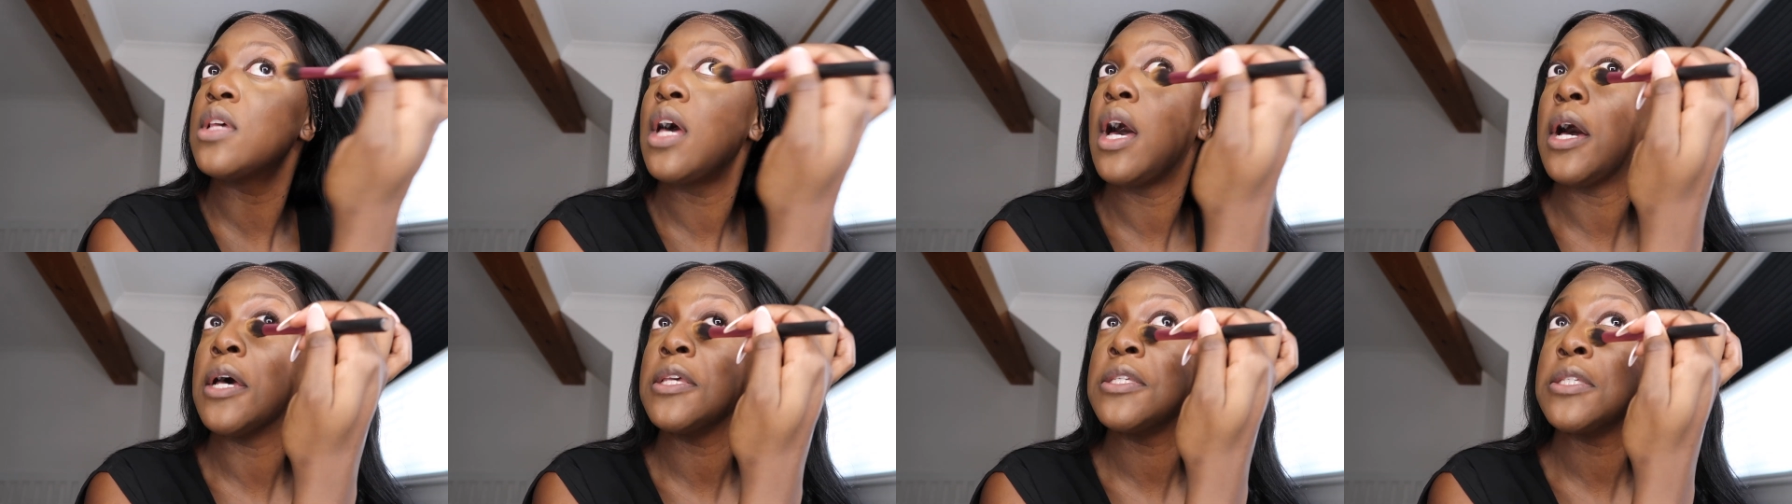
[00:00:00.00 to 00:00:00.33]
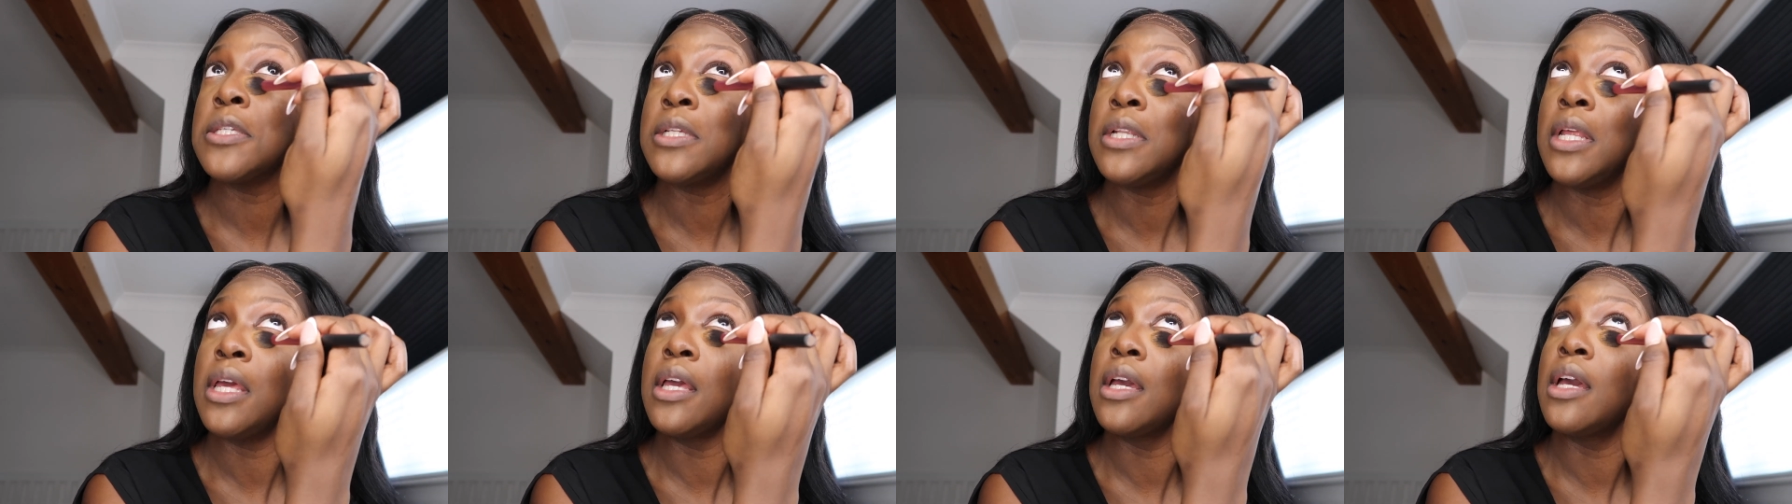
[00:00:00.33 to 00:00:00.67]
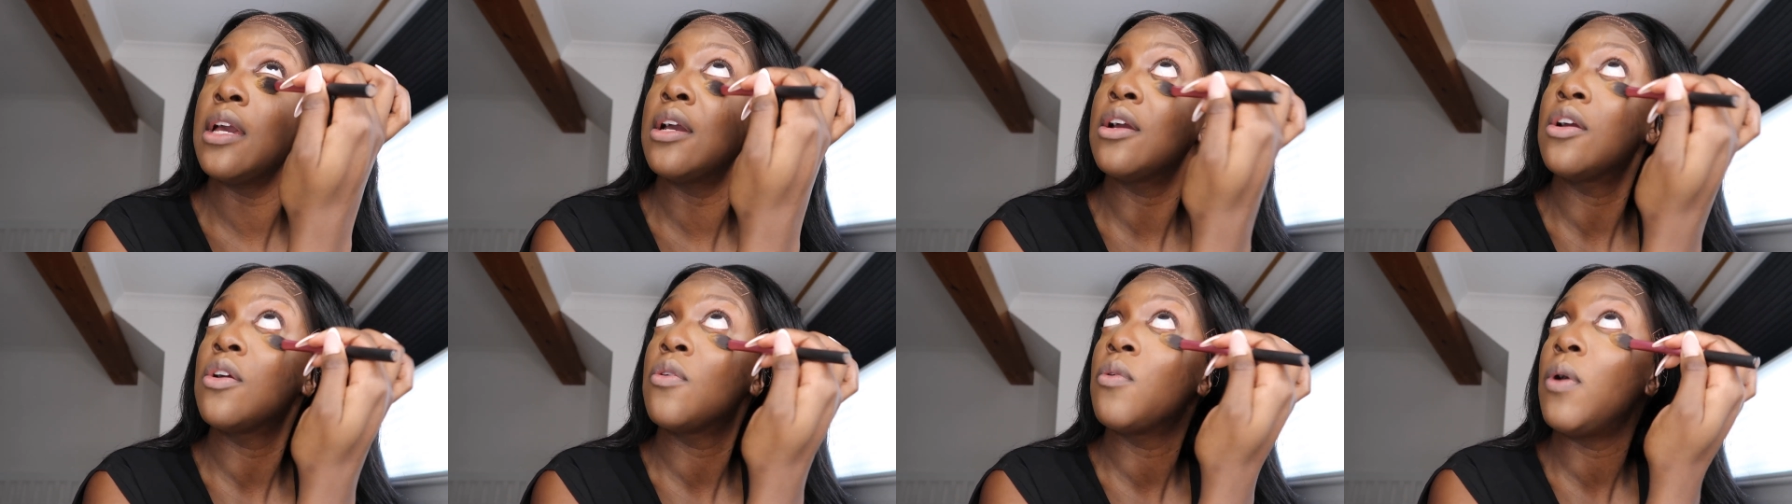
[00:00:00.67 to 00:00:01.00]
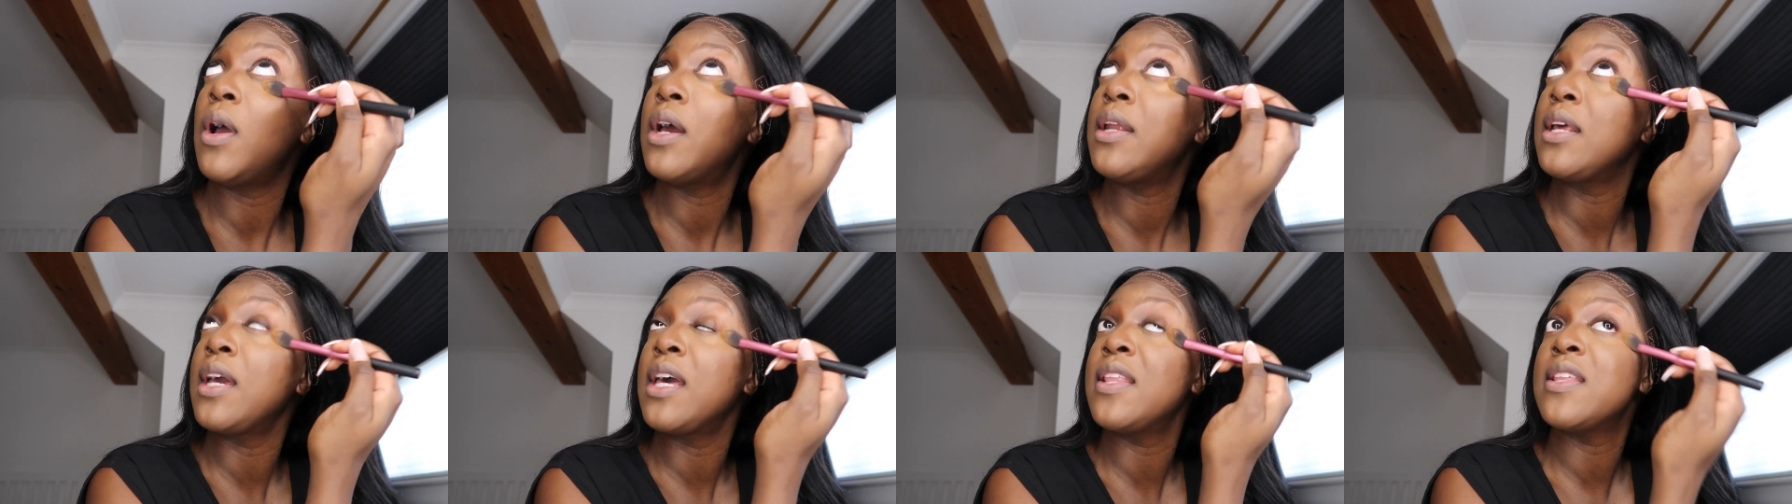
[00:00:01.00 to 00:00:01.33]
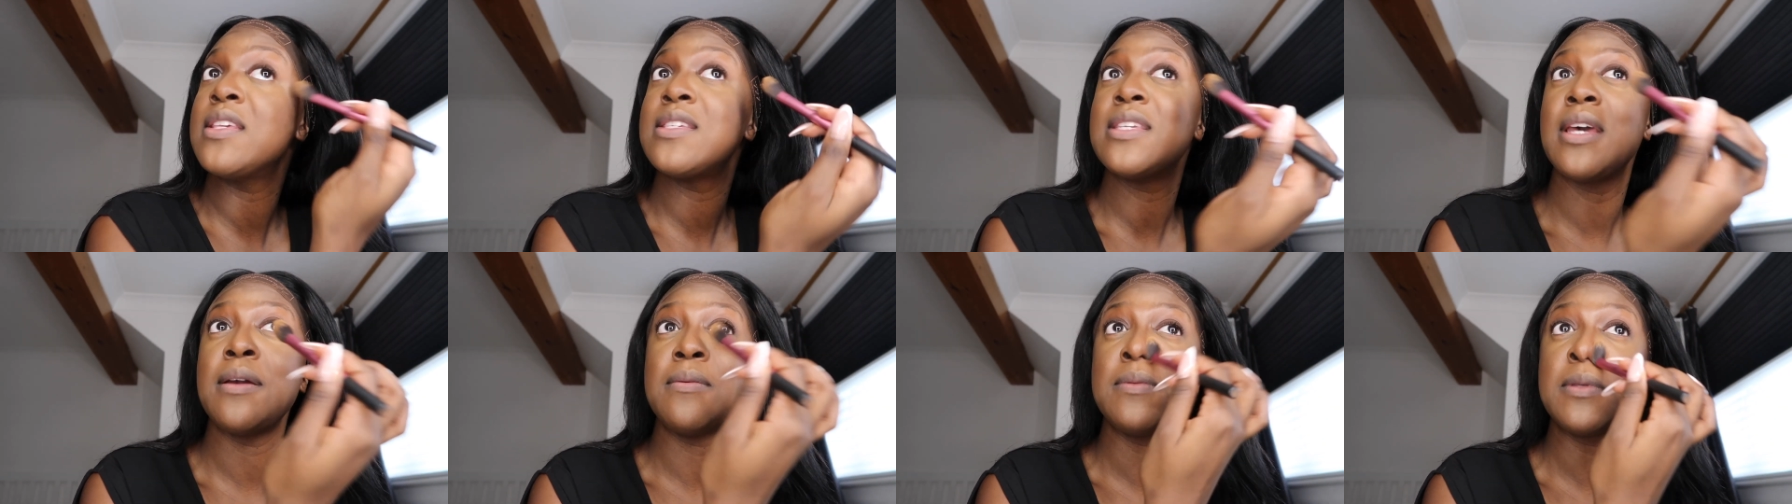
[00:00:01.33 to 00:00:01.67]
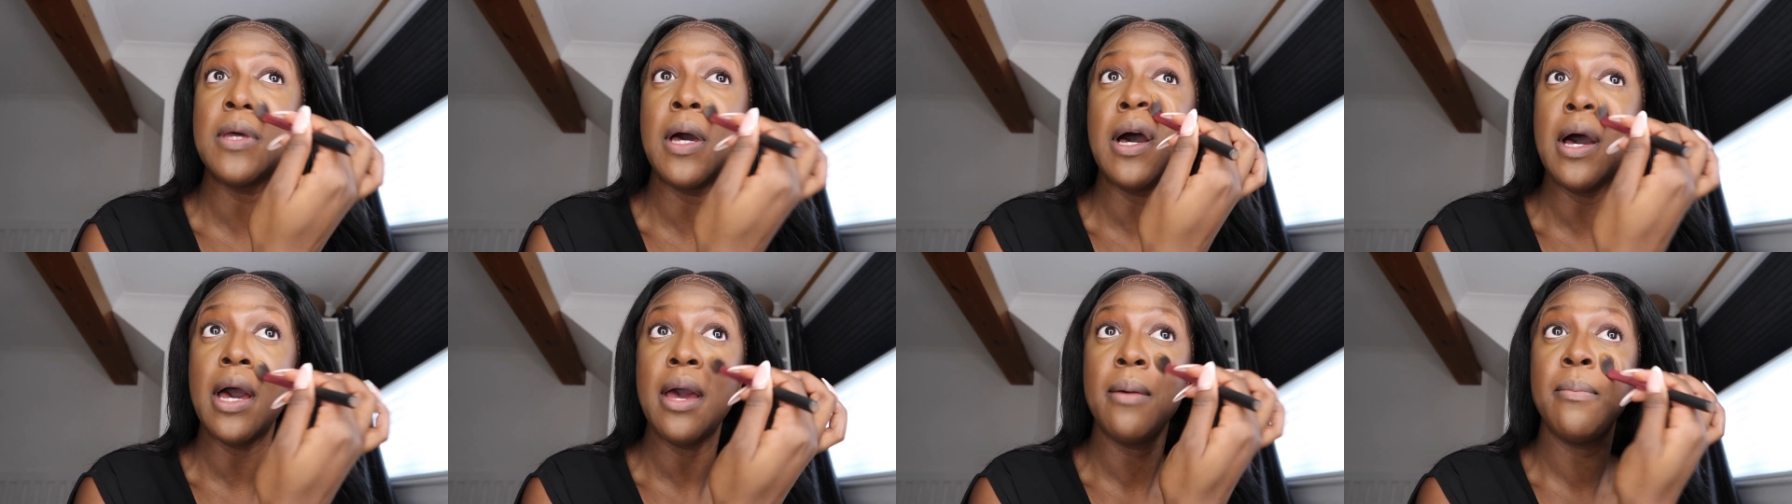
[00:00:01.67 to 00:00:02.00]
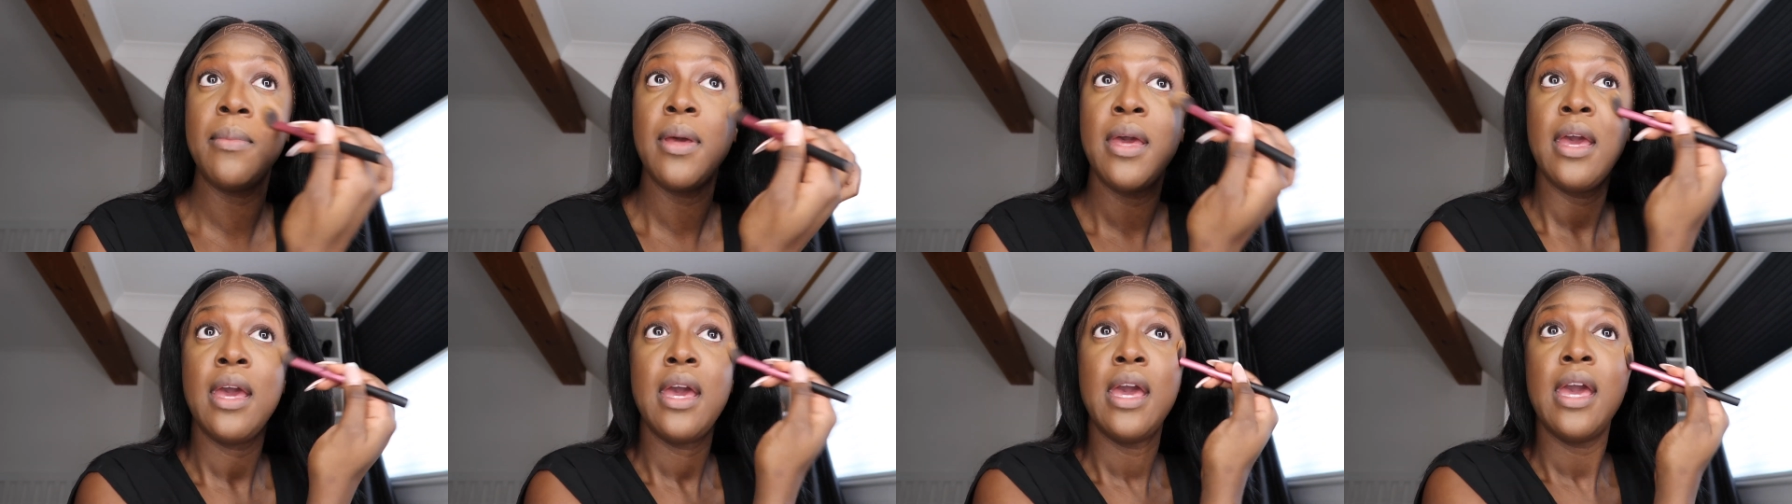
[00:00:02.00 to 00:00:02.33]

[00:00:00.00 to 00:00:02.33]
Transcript: hustling and grinding at the same time